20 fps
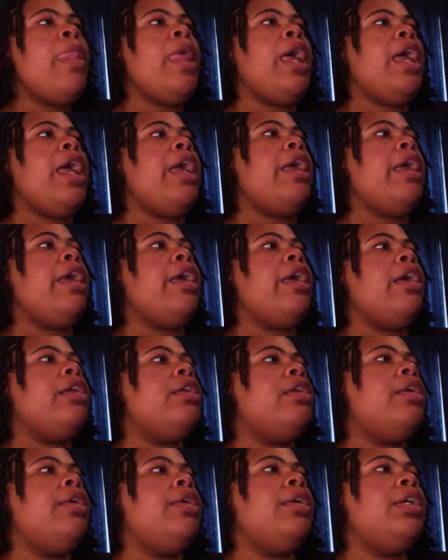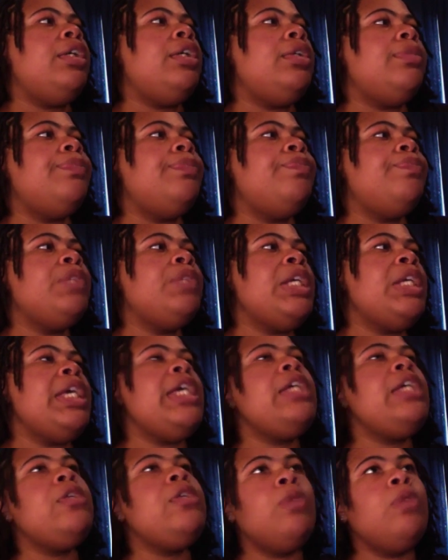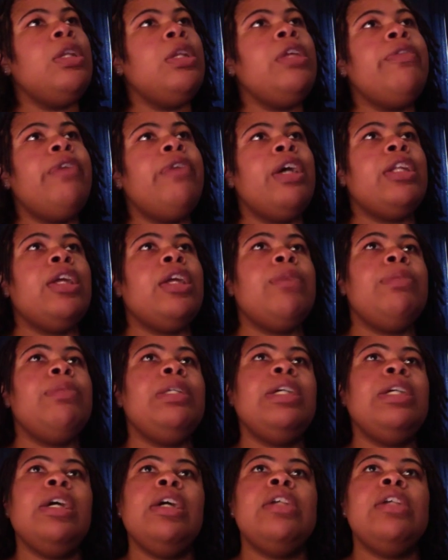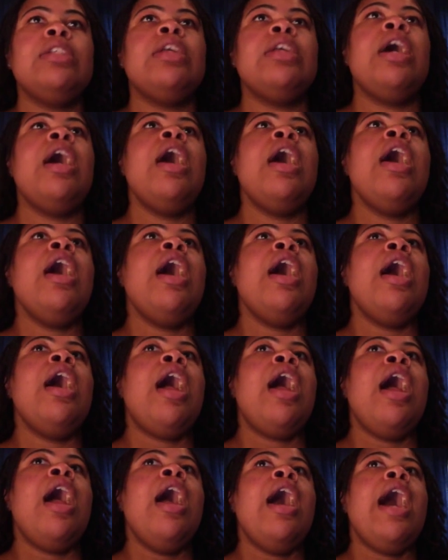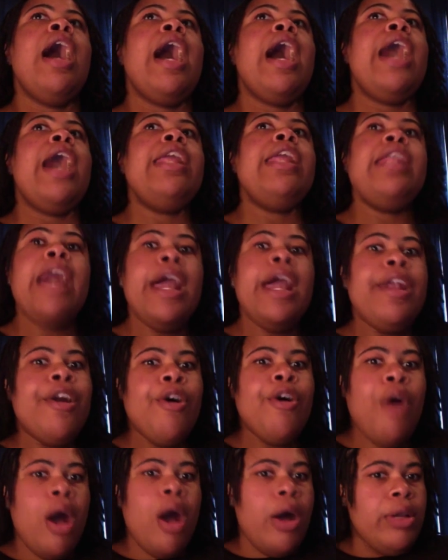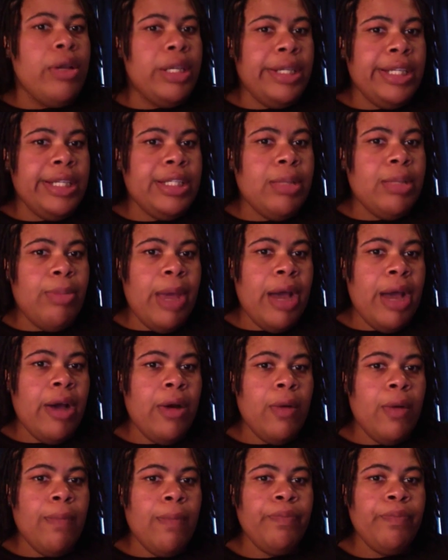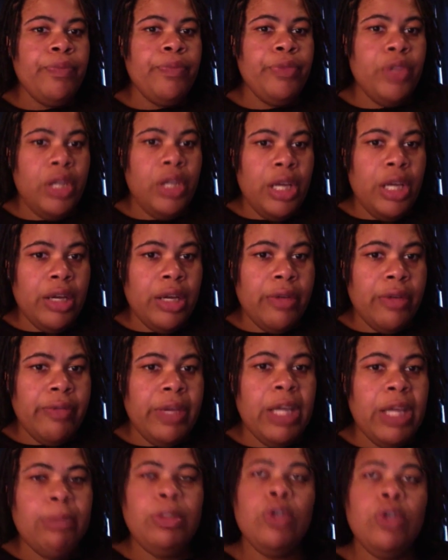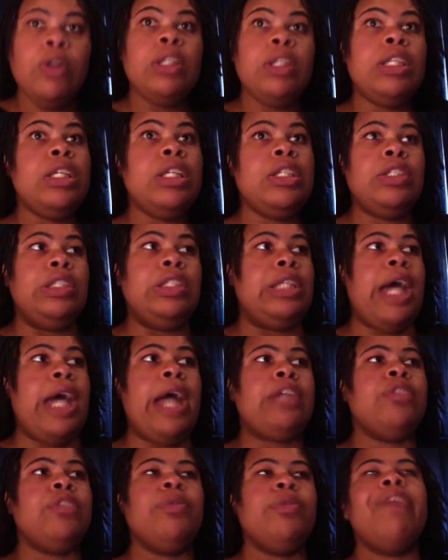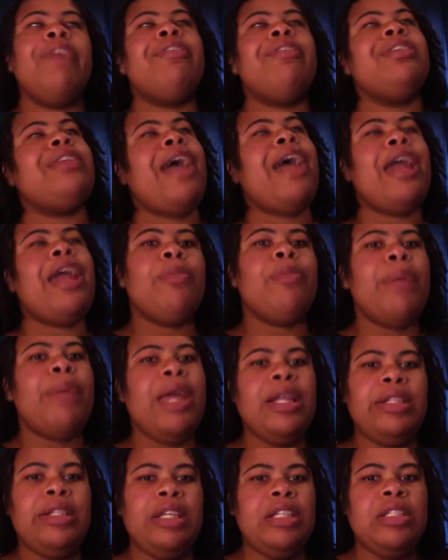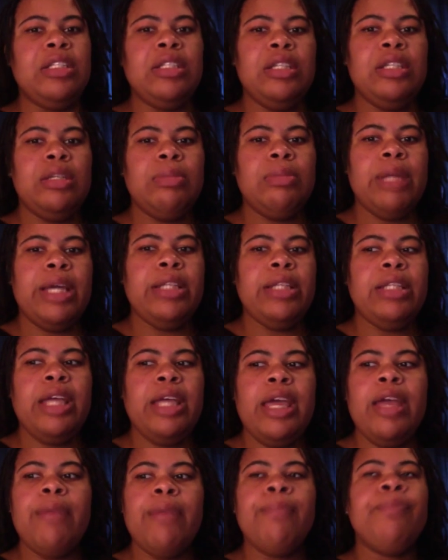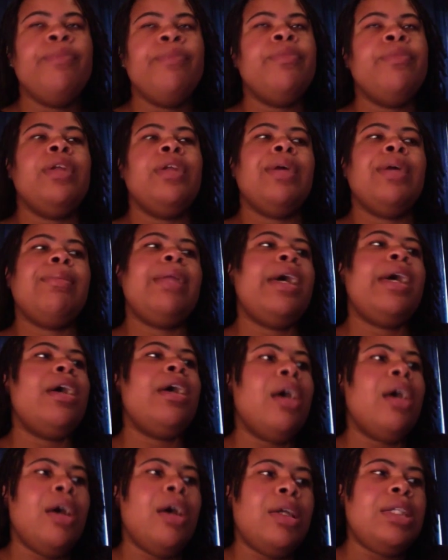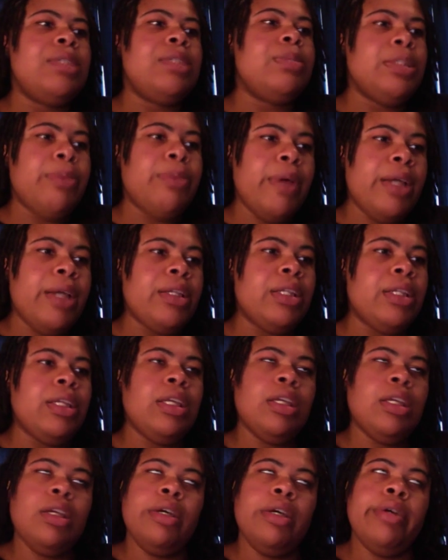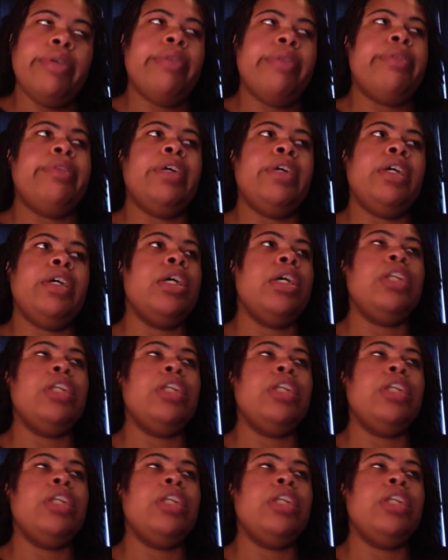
and um, it's really fucked up because I did not know all of this about the Duggar family or at least Josh, whatever, because I don't pay attention to them like that. I'm like, oh, this bitch pregnant again fuck, uh, her